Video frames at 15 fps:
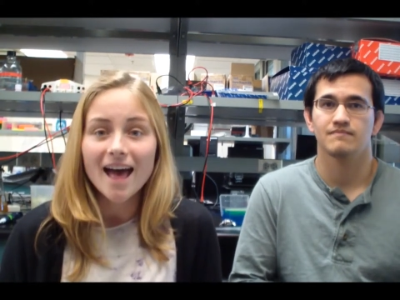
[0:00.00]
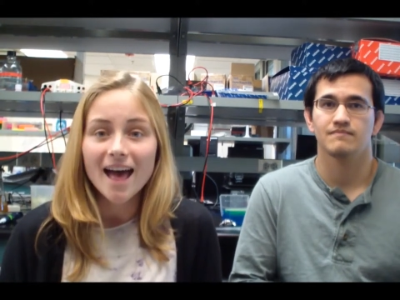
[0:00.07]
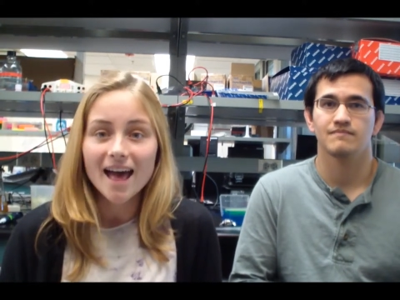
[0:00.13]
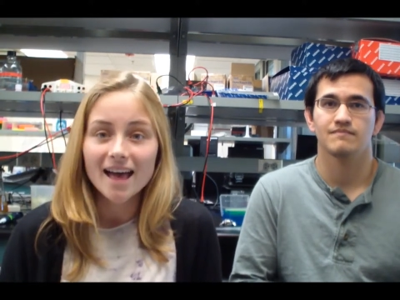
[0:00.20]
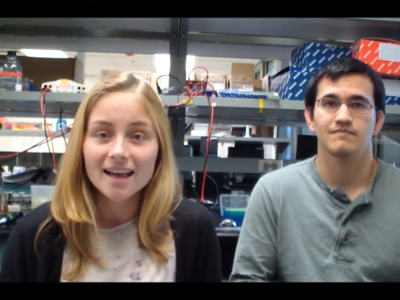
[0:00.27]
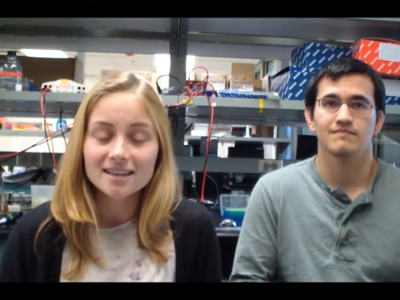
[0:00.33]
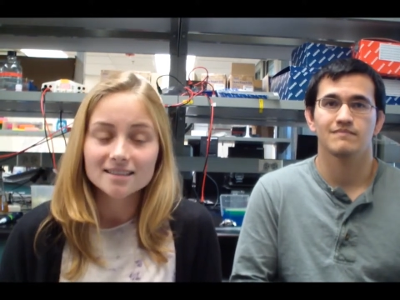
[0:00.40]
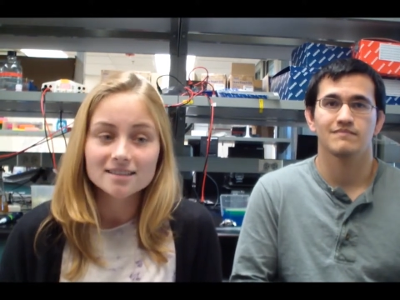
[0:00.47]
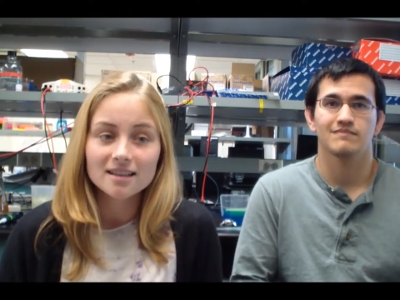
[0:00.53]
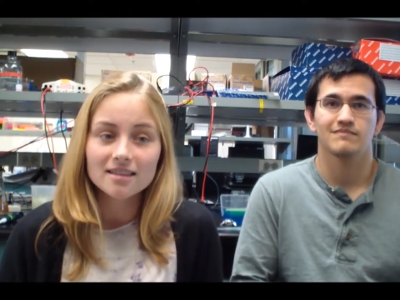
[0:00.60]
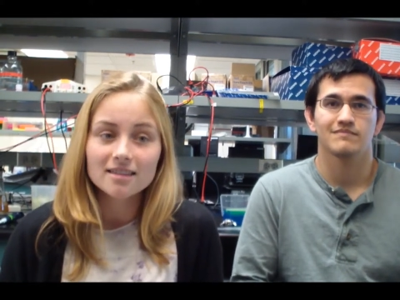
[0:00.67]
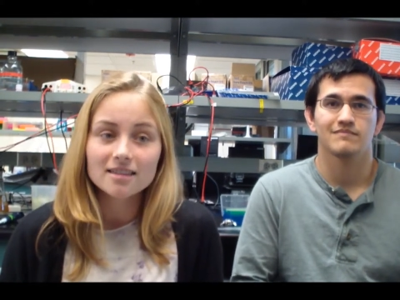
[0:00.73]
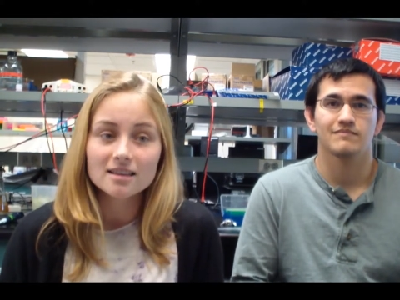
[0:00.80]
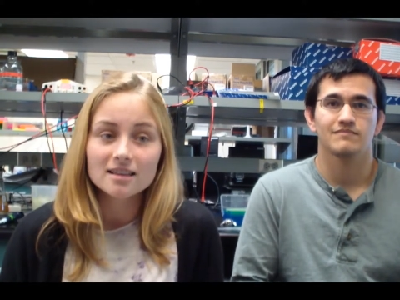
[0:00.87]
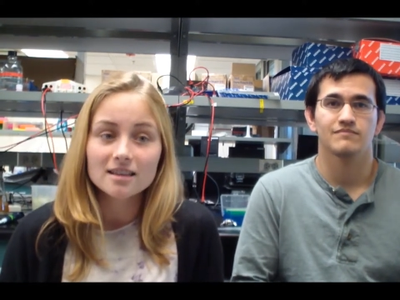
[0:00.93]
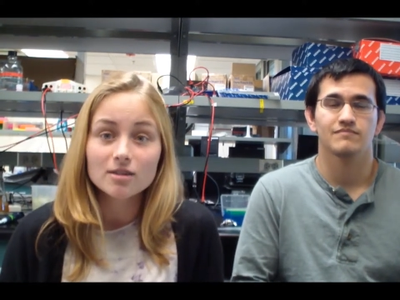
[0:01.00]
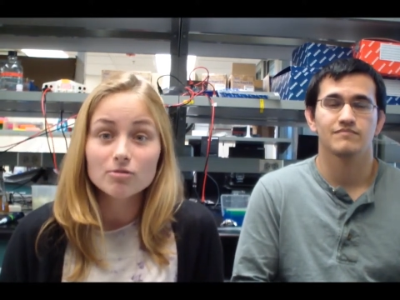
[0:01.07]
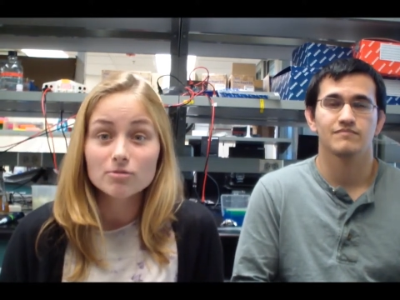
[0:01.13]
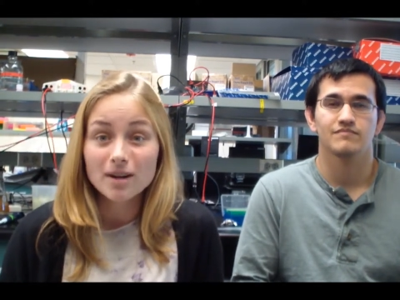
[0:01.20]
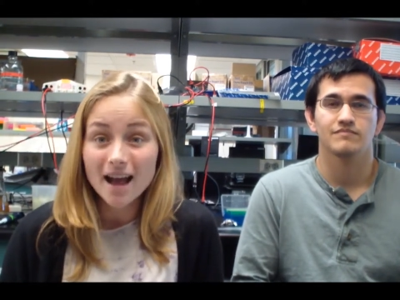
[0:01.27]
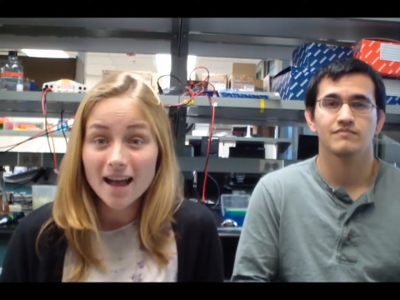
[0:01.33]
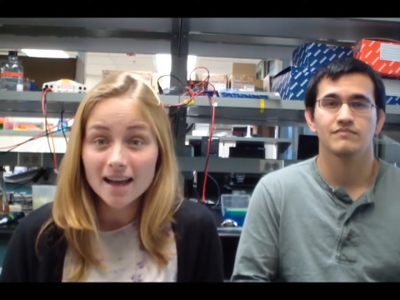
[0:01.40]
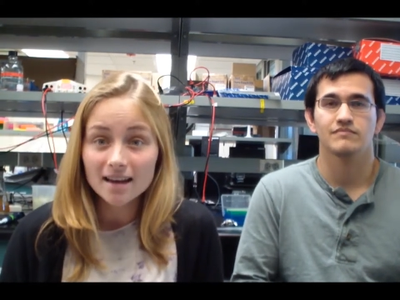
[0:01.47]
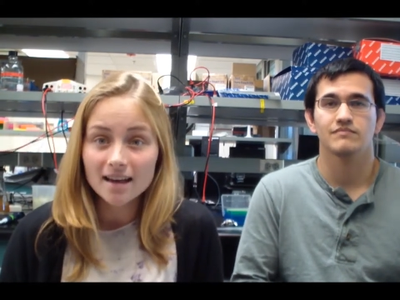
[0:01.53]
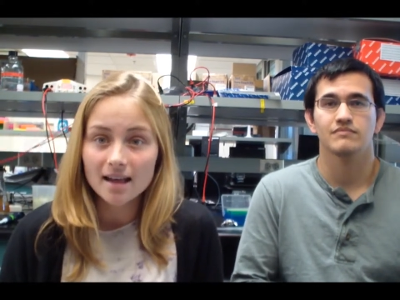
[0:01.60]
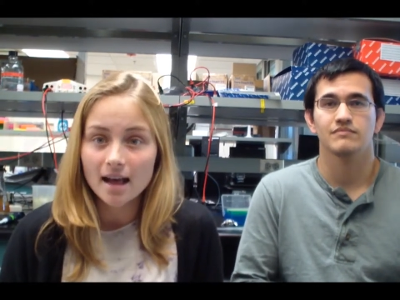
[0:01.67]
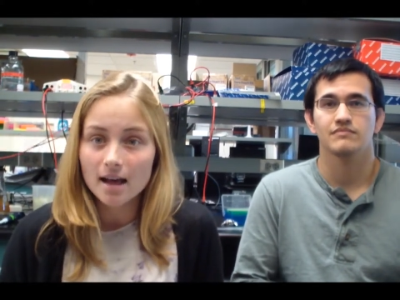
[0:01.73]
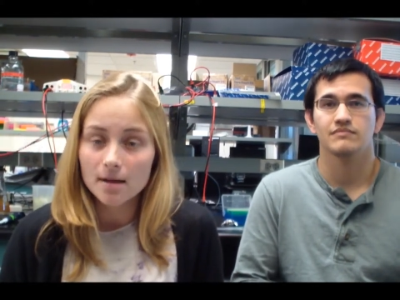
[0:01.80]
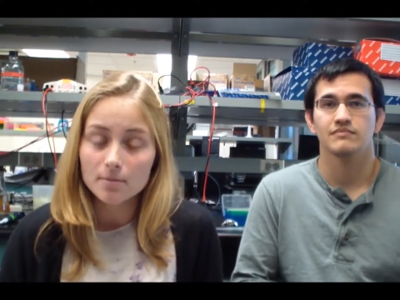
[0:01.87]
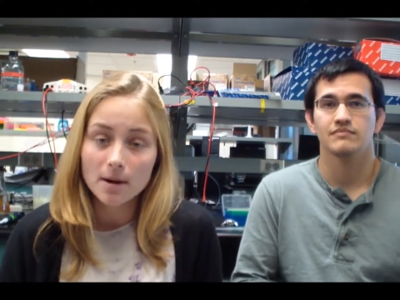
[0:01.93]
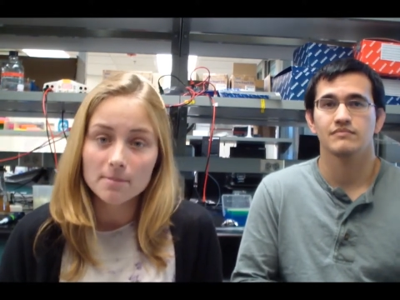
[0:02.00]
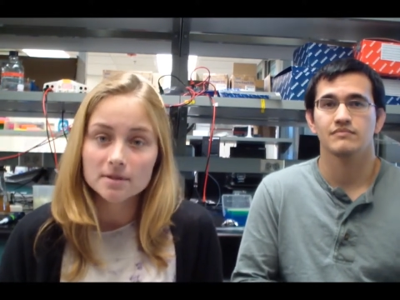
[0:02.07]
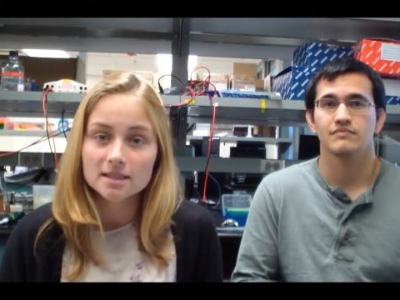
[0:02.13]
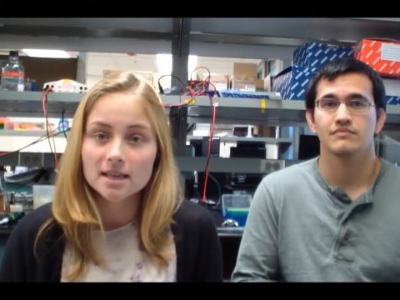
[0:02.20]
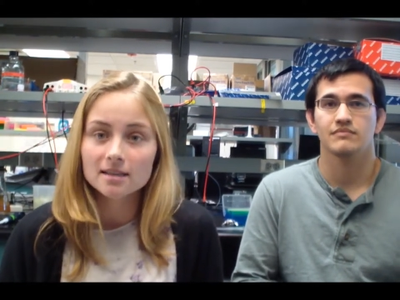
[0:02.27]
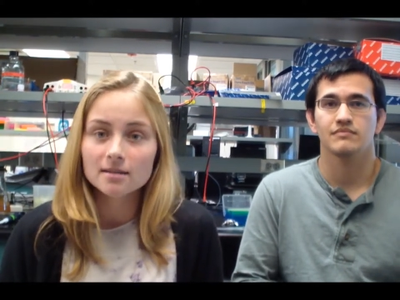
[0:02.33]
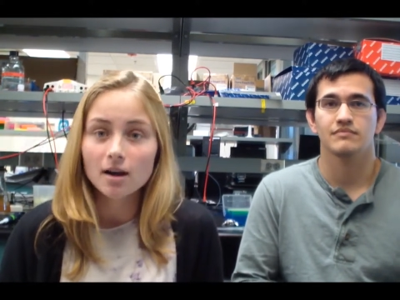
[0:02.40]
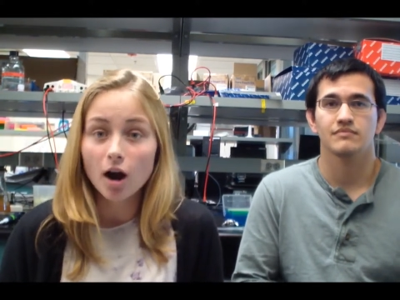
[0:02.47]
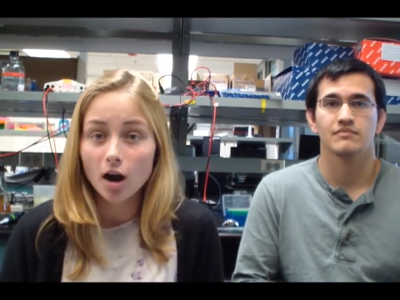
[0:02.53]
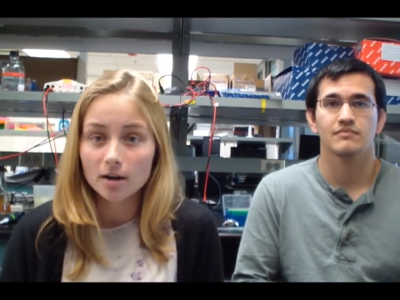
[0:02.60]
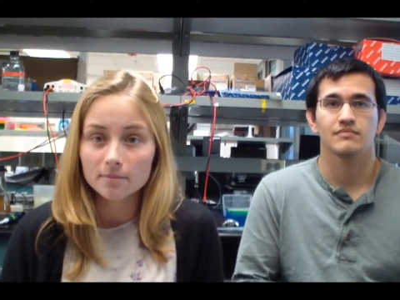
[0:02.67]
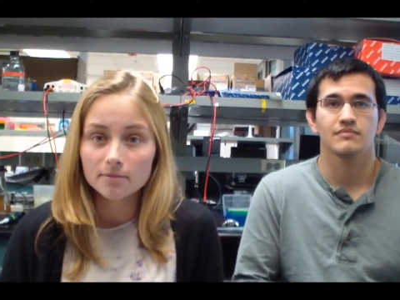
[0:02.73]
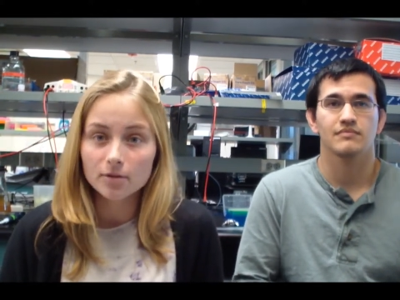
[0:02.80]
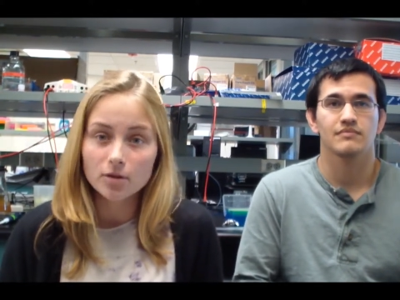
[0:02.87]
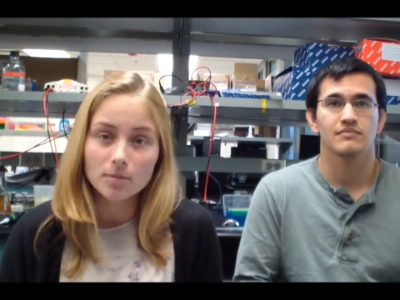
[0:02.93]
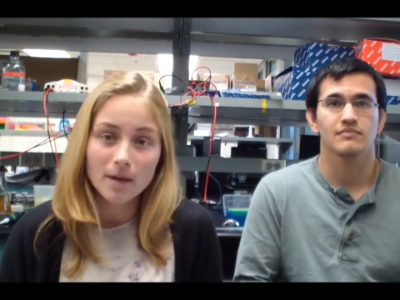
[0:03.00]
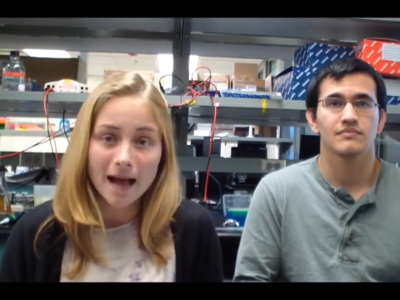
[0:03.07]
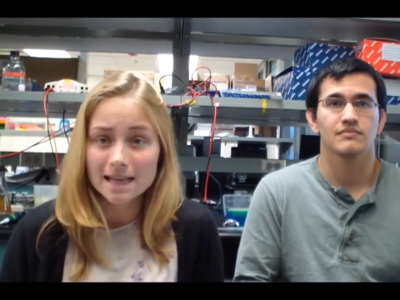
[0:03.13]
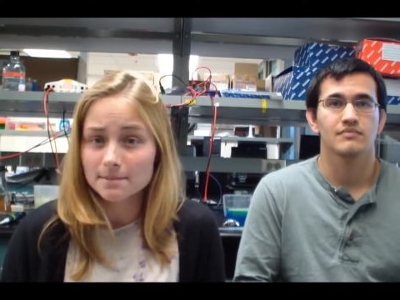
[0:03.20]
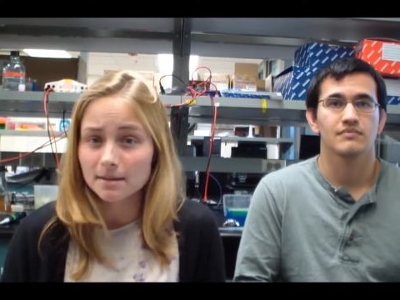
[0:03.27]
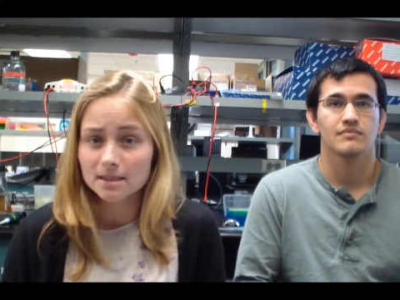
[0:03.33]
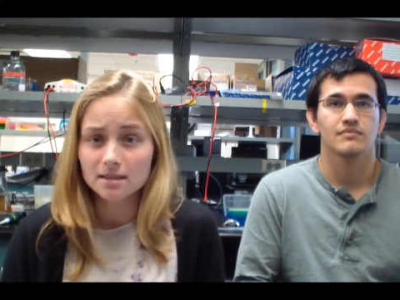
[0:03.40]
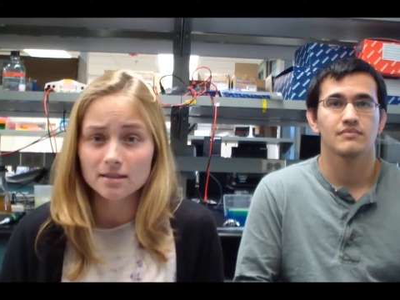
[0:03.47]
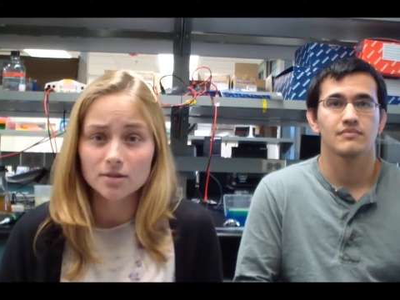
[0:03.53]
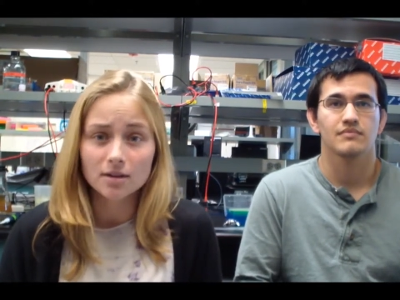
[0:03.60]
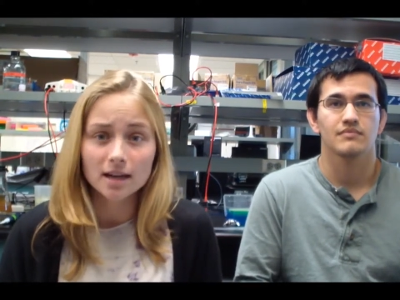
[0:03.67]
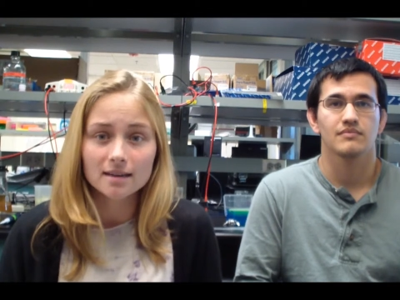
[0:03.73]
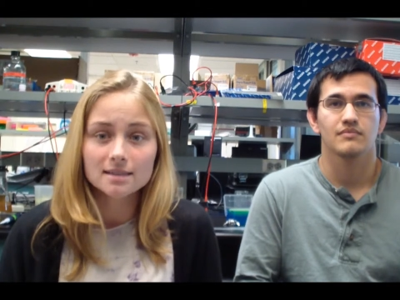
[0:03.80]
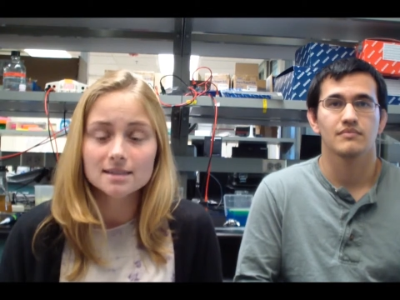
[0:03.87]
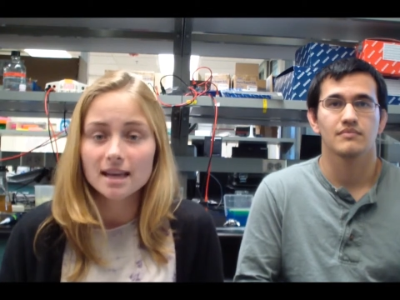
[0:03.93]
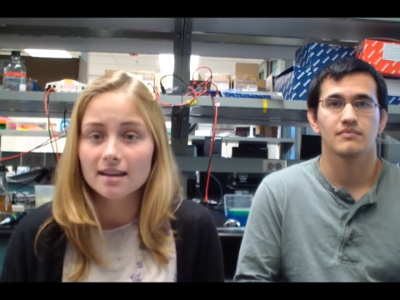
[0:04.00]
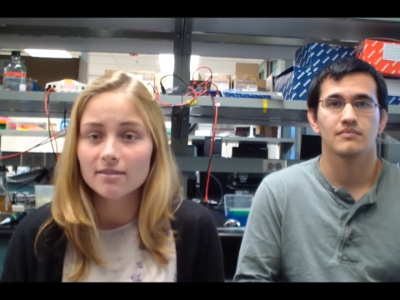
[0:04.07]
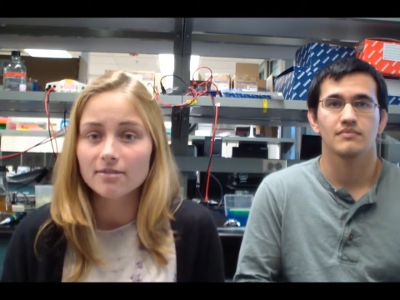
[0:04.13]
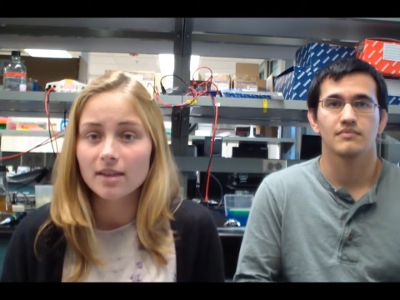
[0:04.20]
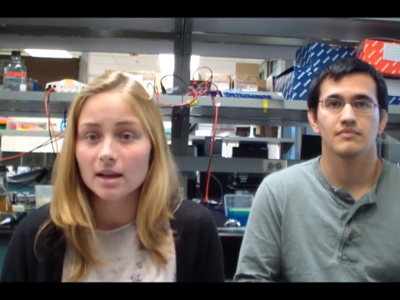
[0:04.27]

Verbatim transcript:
Speaker 1: and the red uh, represent harmful aspects of Euglena's life,